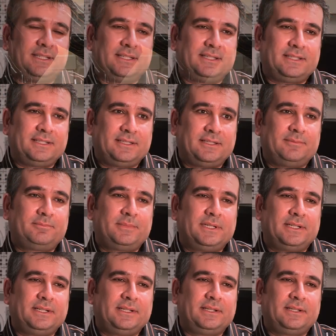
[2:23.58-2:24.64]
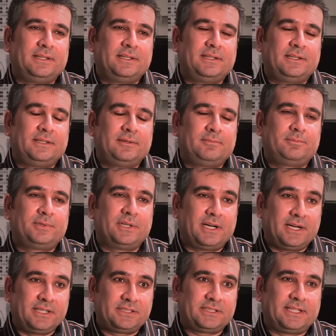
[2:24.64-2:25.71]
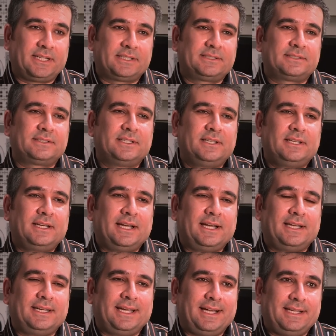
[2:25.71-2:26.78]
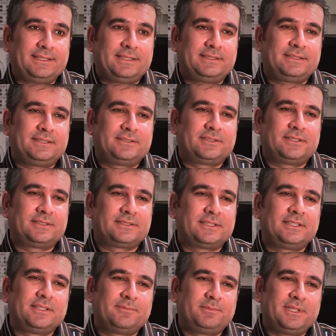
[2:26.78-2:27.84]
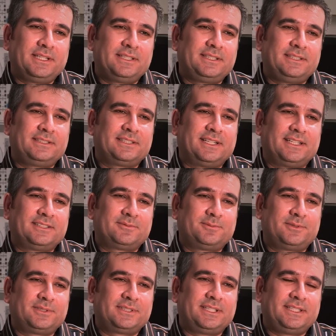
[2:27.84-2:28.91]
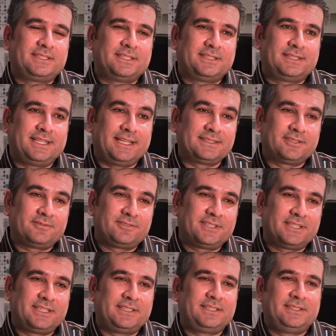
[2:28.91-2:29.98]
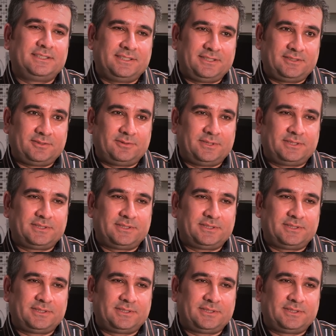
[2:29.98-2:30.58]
uh, uh, projects and addressing sustainability in transportation. That's of great interest to